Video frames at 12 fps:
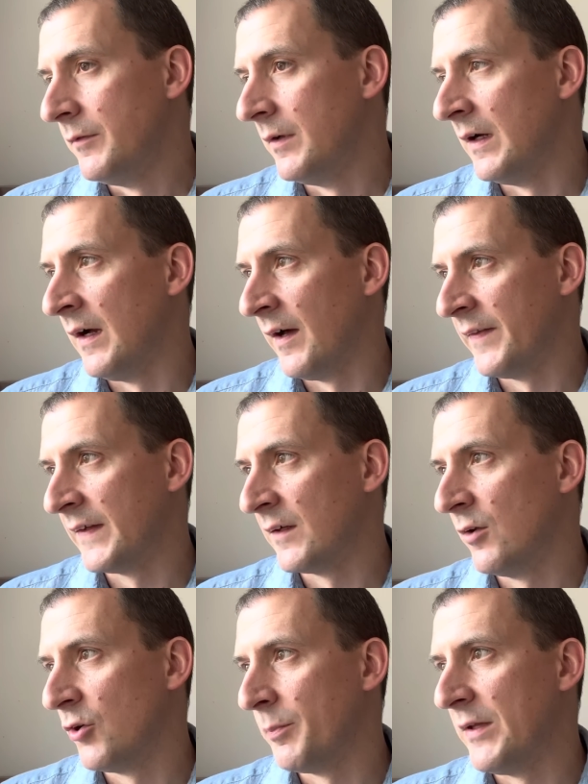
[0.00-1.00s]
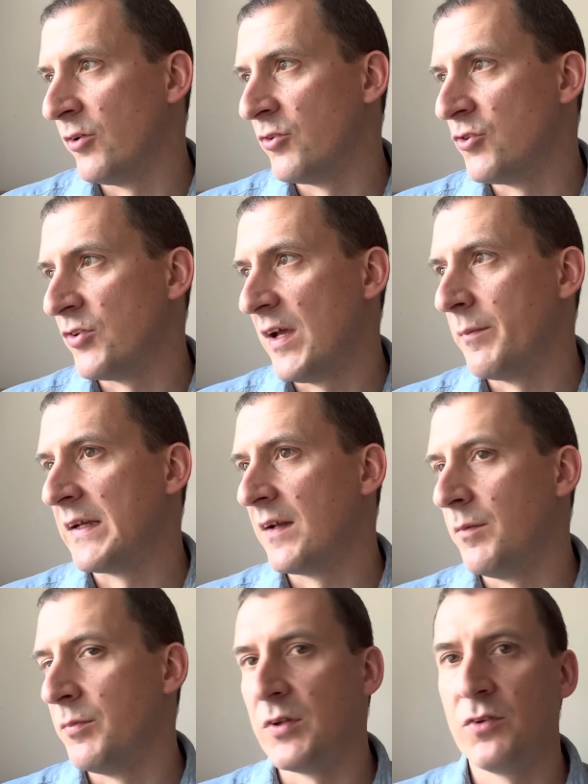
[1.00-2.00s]
I think a lot depends on just how many
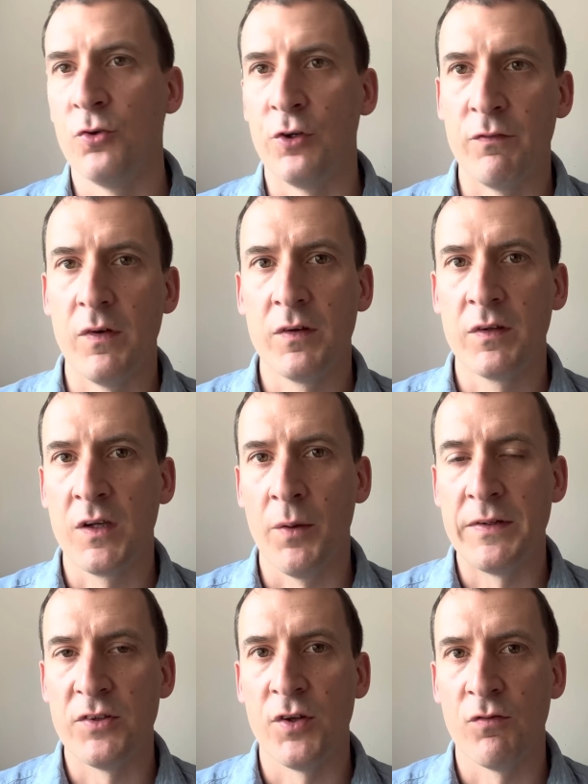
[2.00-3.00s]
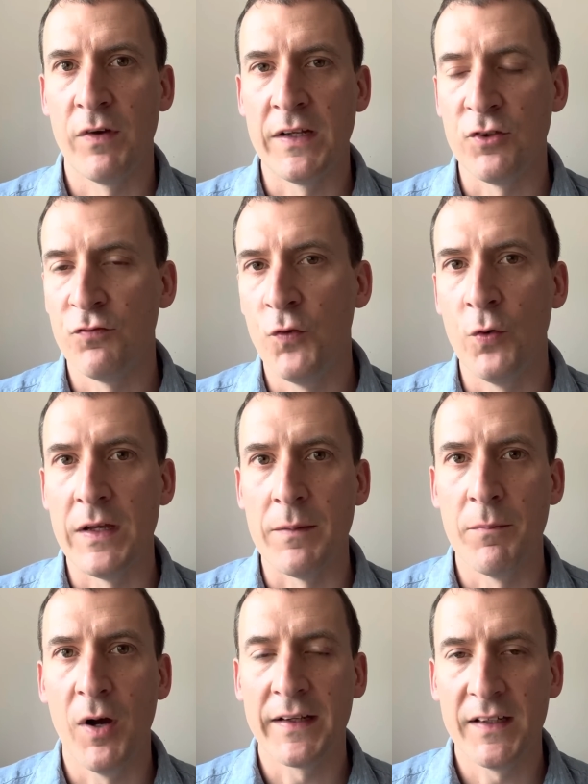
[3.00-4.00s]
clubs sort of go into the race for
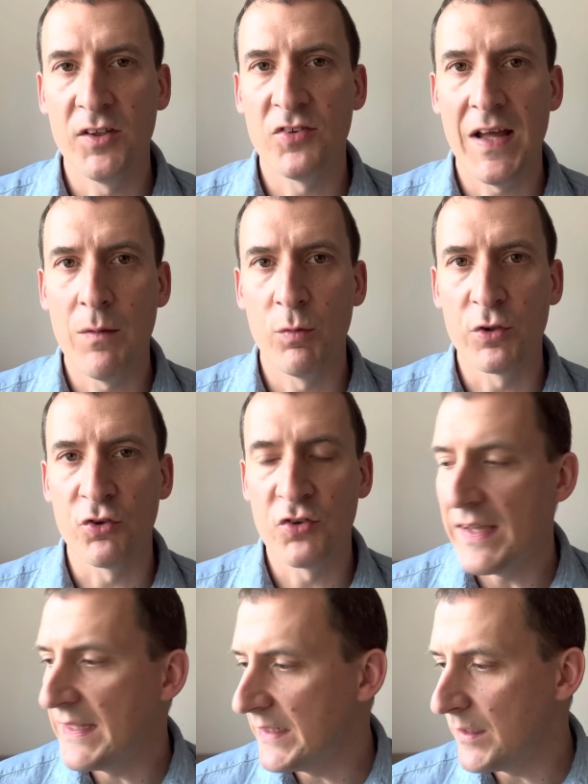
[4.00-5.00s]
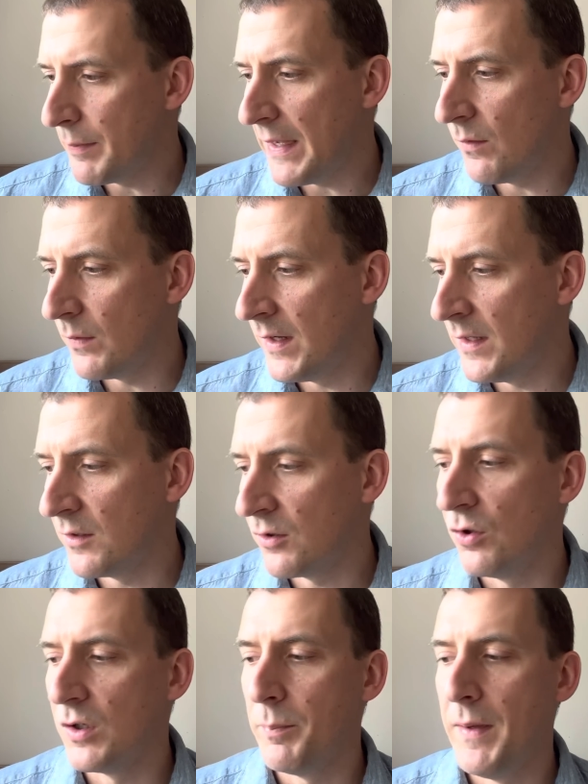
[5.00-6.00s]
him. I can understand what you're saying about
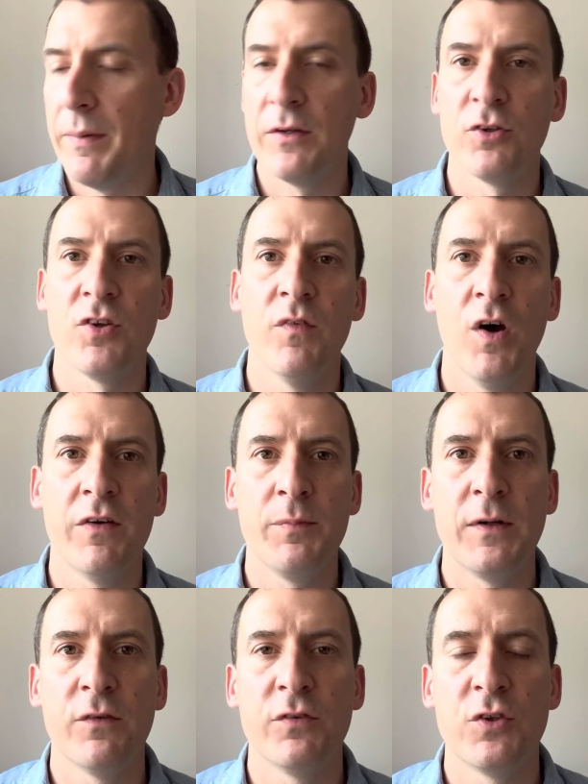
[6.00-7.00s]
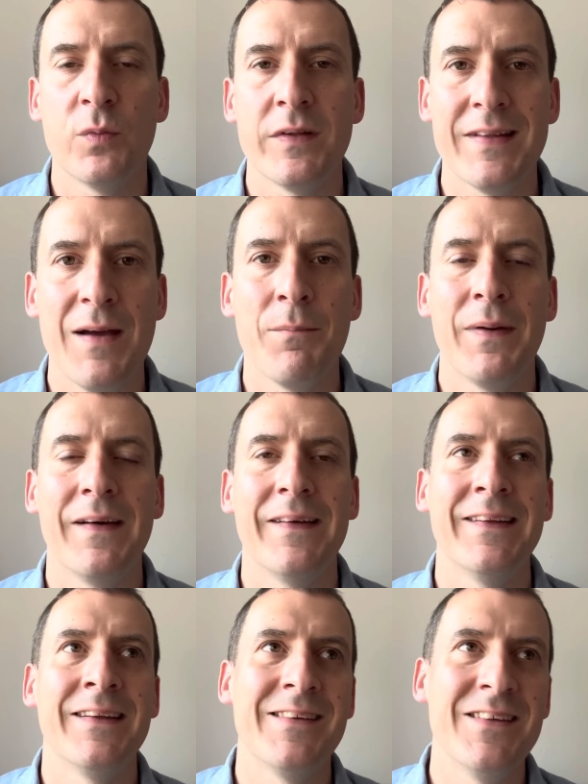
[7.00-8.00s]
Lokonga, Pepe or Tavares being offered to West Ham, but
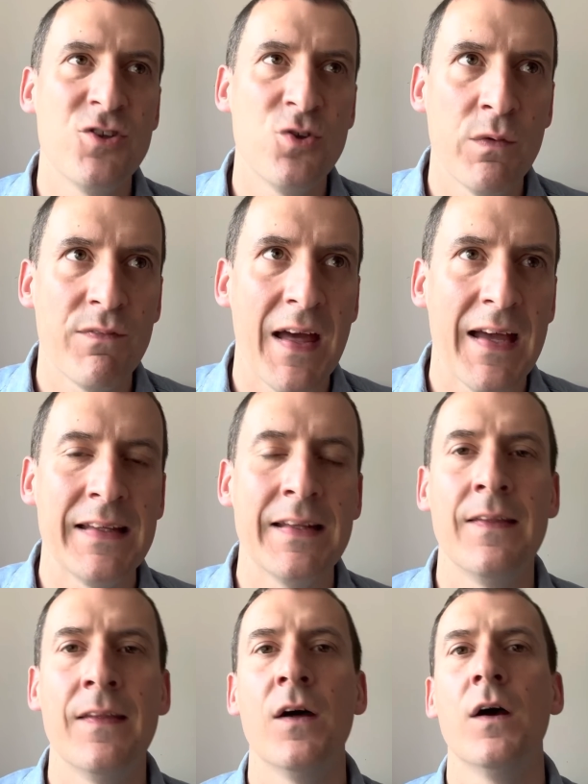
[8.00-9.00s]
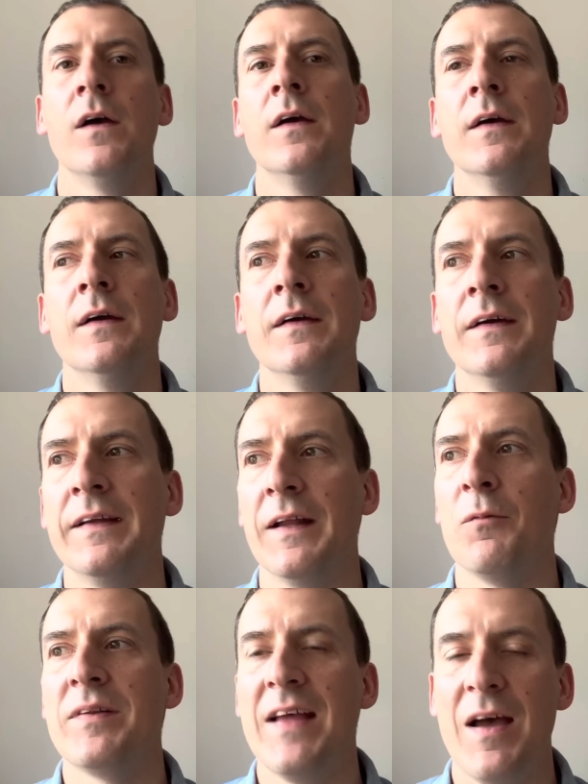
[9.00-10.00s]
there's an issue with that in that, you
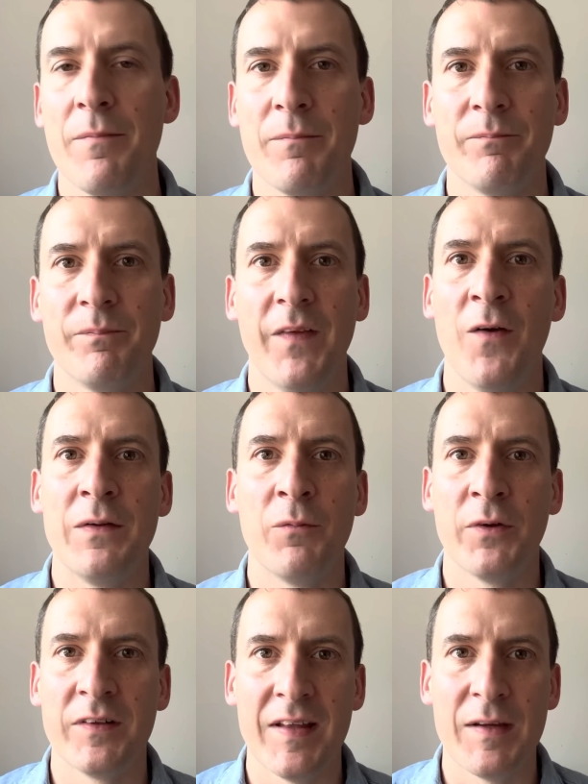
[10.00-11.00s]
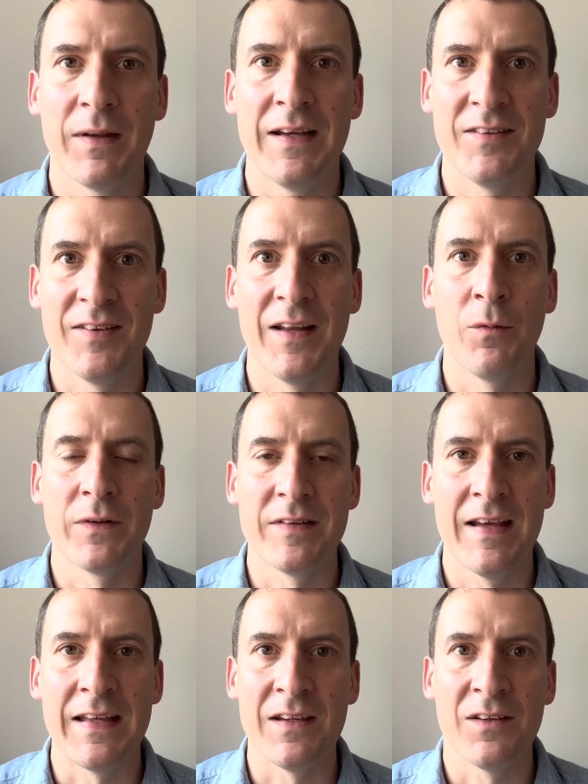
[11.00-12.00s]
know, West Ham only want to take players that they want to
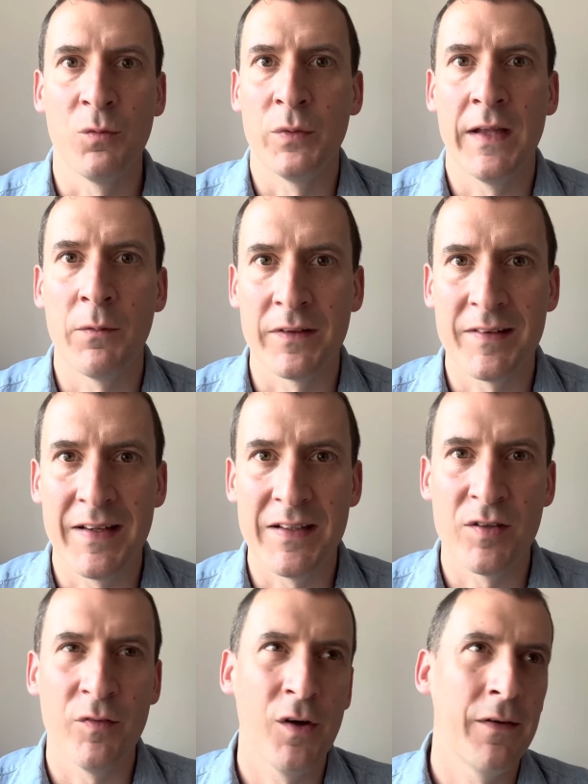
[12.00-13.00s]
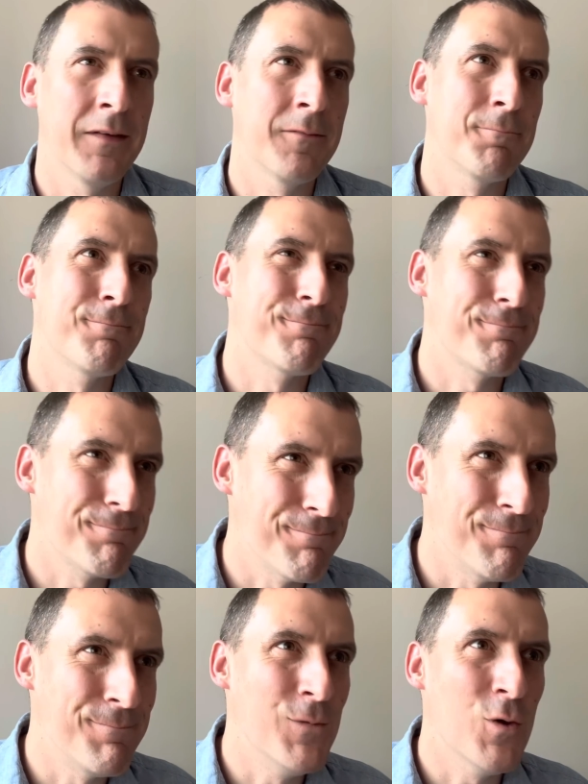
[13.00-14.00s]
take. Would they want to take Tavares?
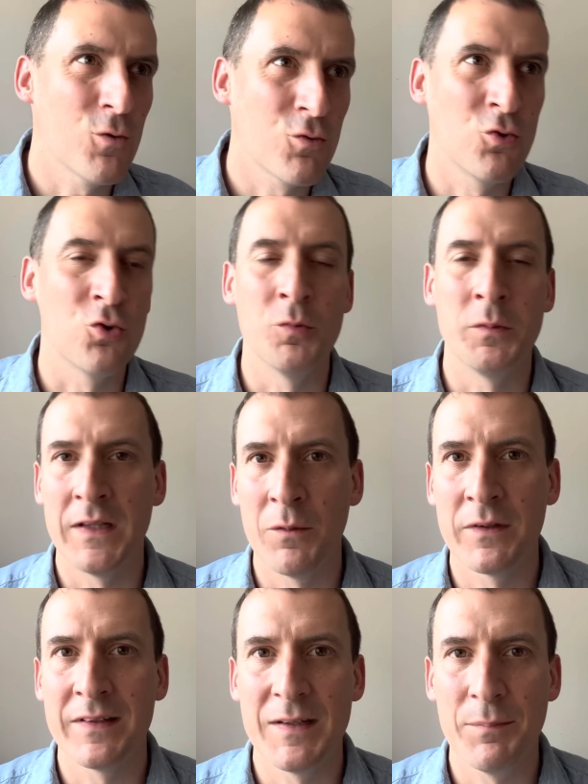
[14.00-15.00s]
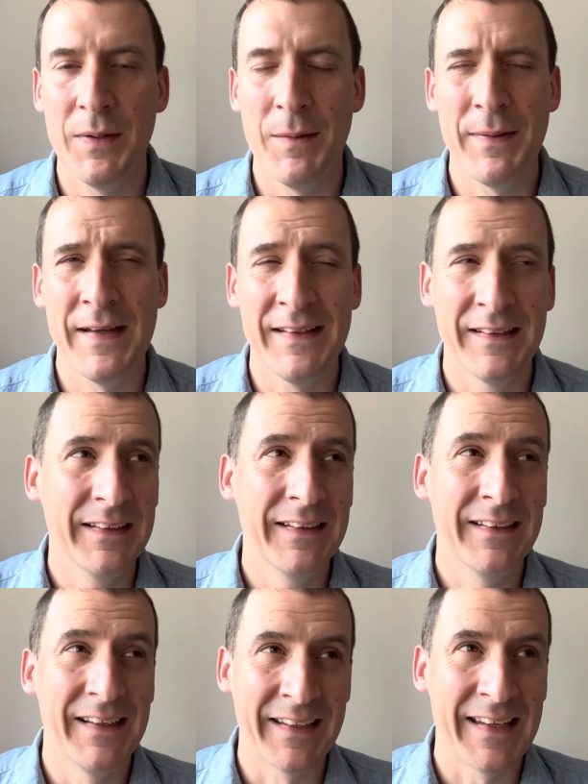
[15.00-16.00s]
Not sure. Would they want to take Pepe?
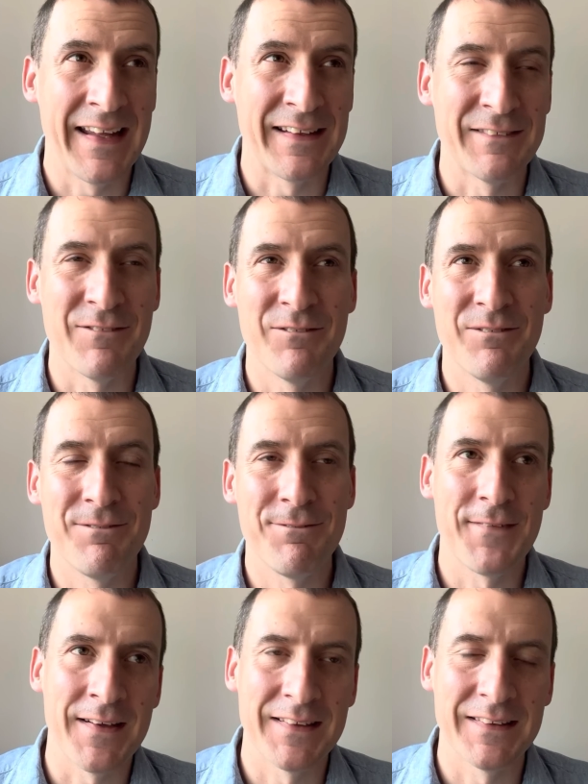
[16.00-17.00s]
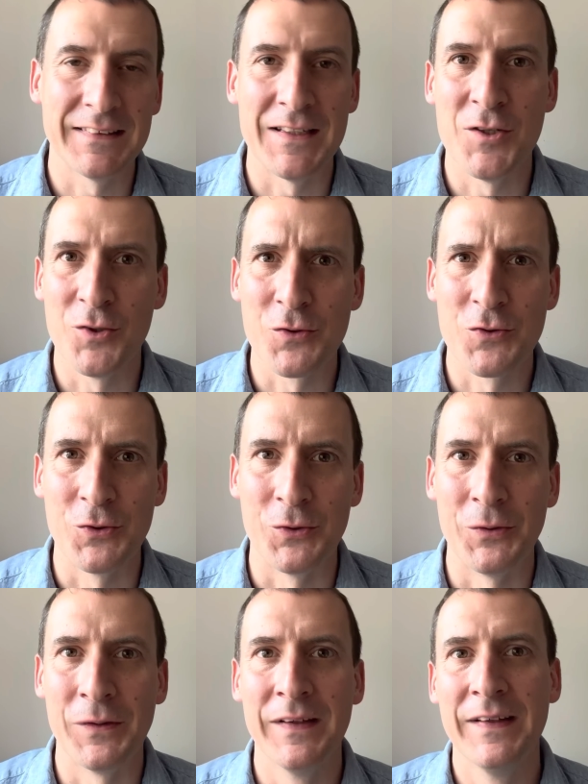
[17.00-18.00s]
Again, not
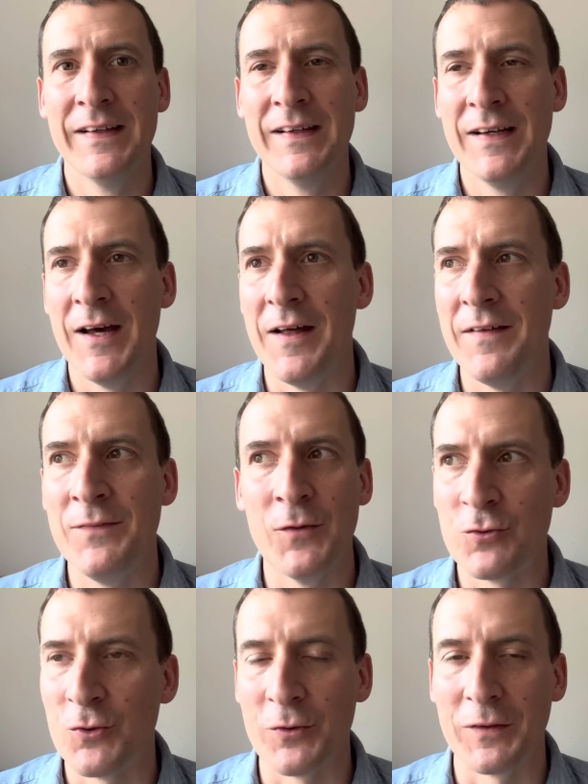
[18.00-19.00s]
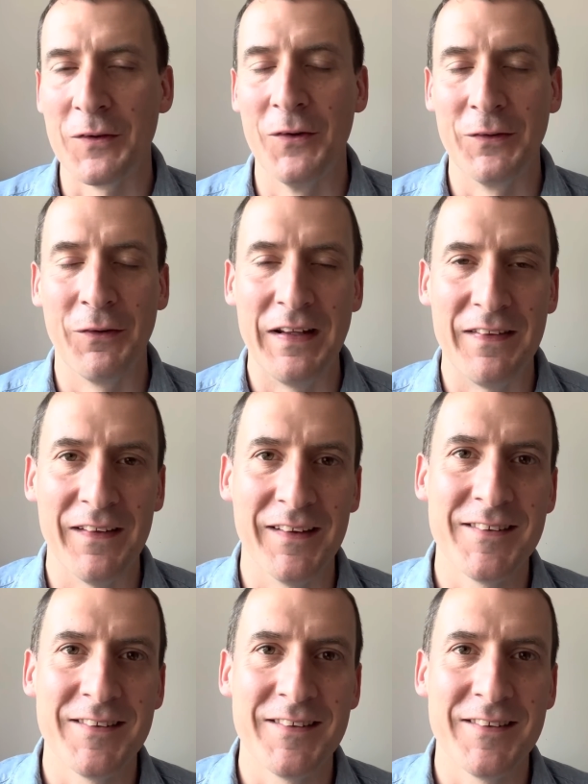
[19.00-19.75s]
sure. Not sure on Lokonga either.